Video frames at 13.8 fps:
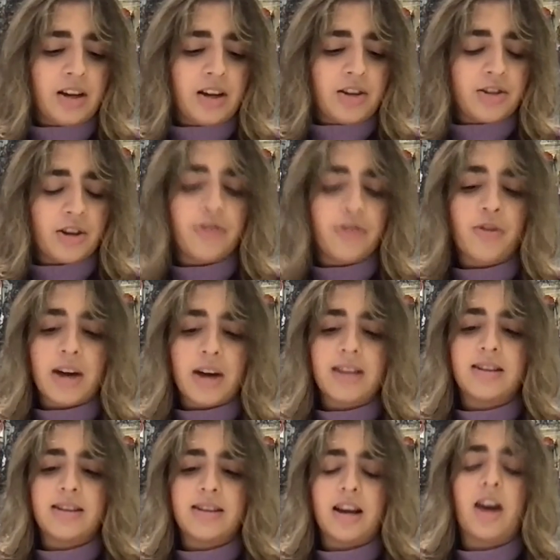So for
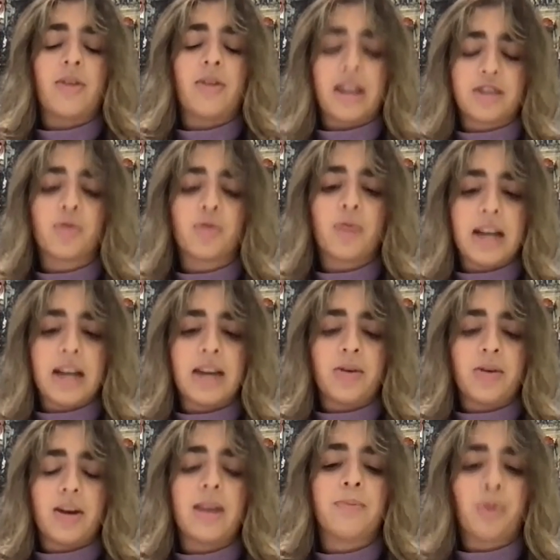us, that's a really
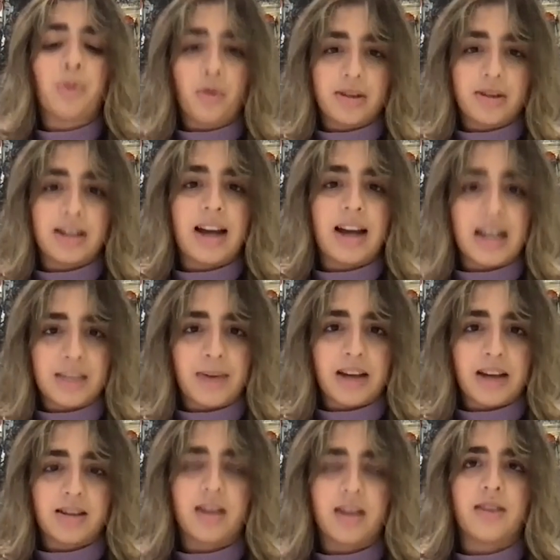important
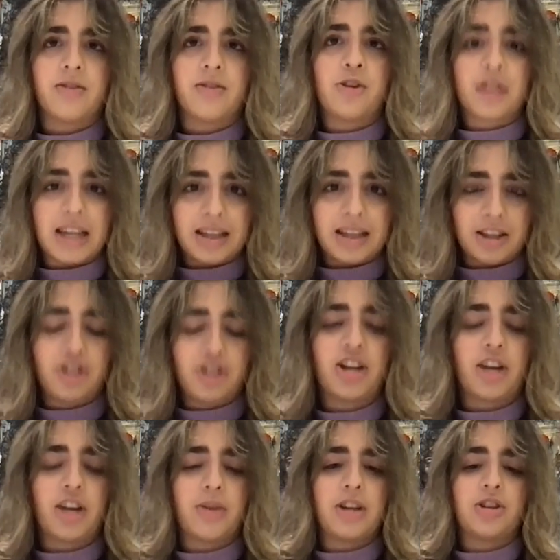aspect of looking at this
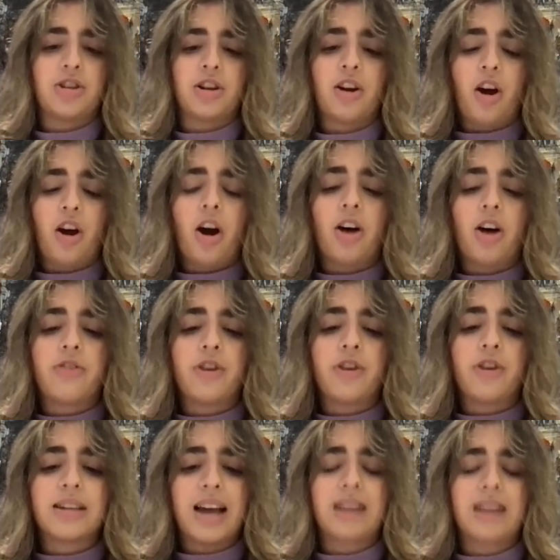generation. Our
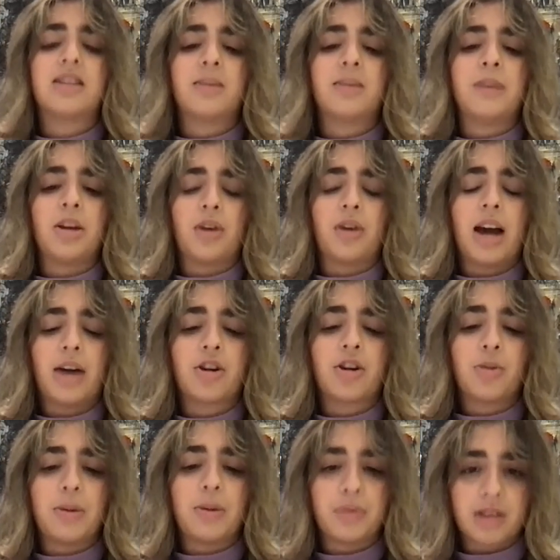focus has to be on how can
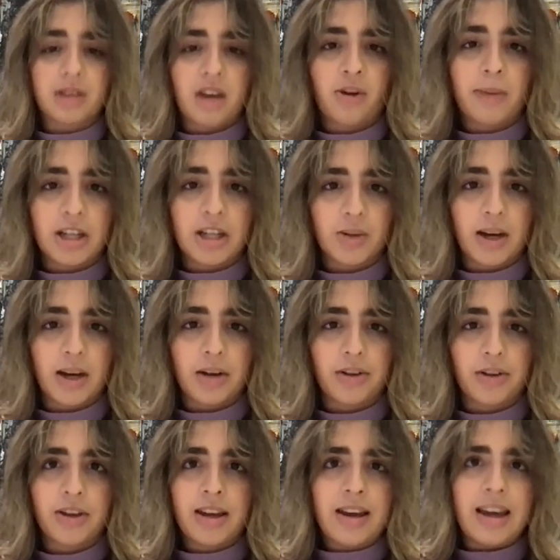we preserve our mental health.
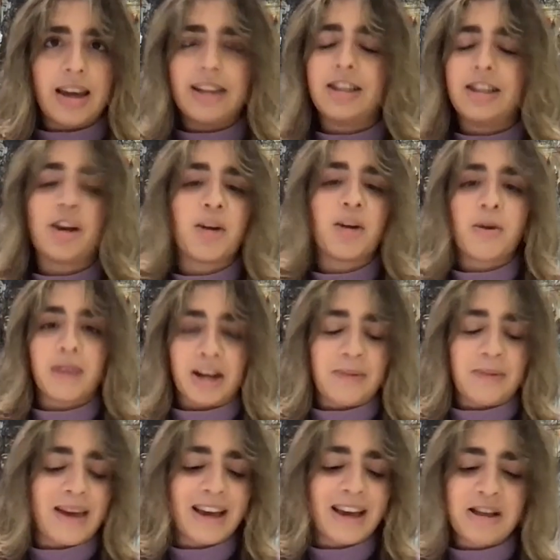It's the only way we're going to
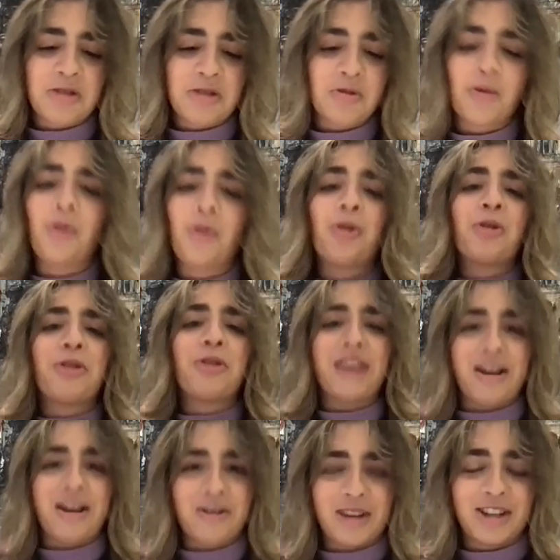make it through all the
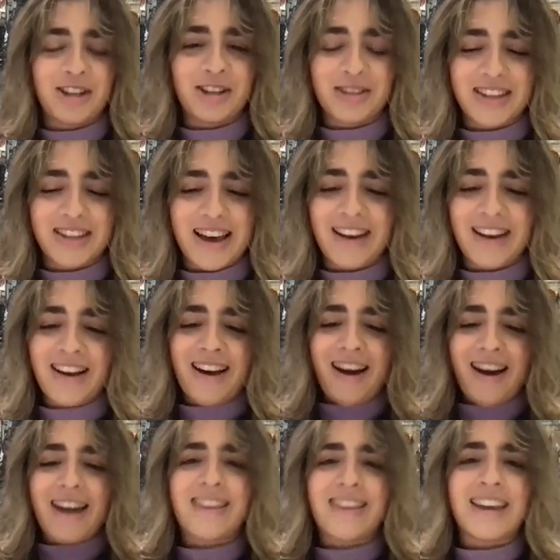other issues that
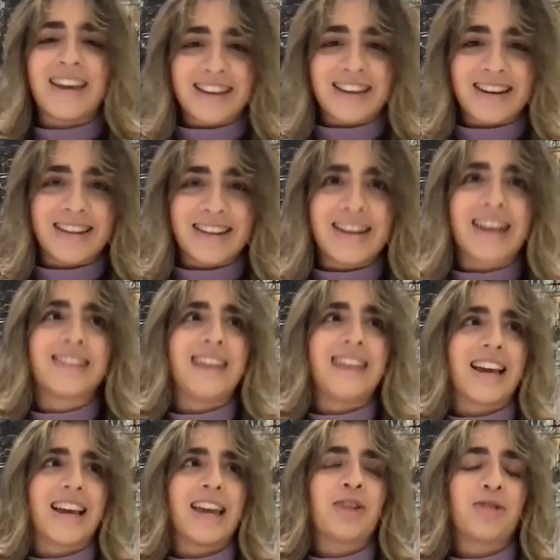I think the next
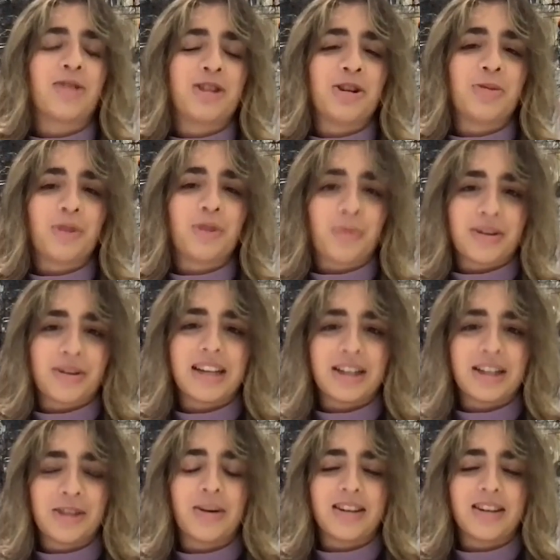decade or 2 will present
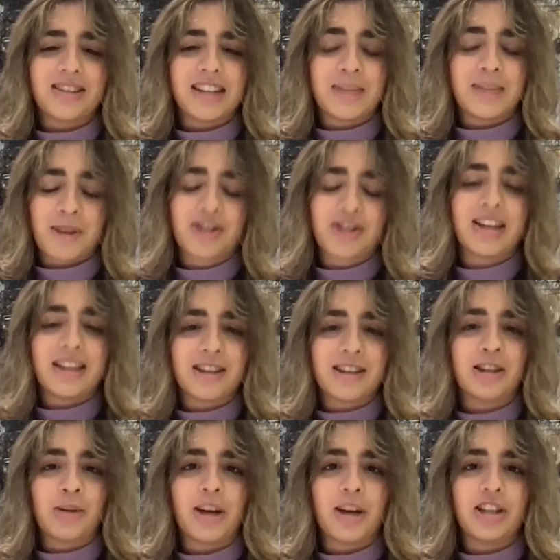to us, especially in this
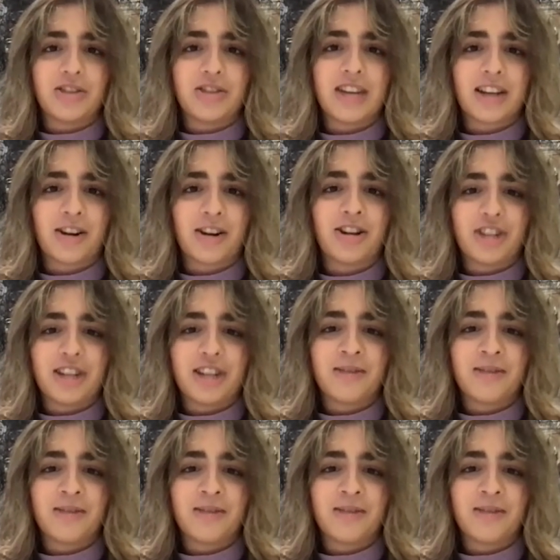new age of technology.